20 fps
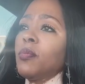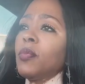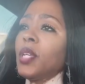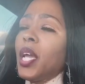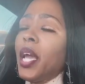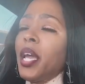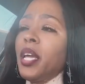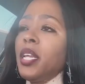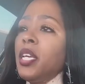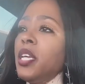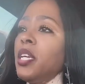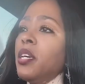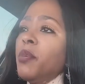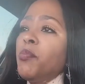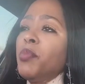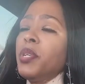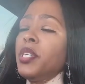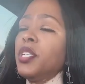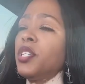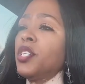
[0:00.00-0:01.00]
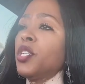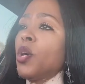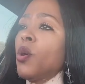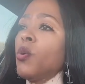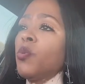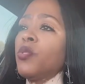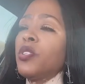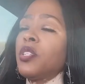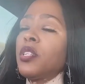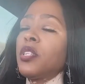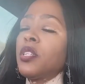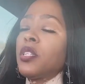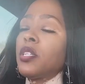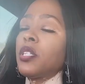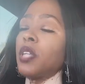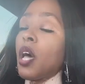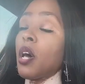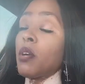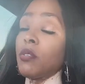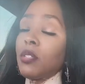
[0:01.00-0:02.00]
And he could be so
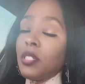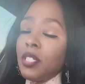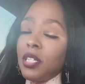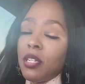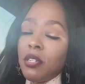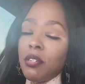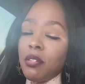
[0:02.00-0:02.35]
subtly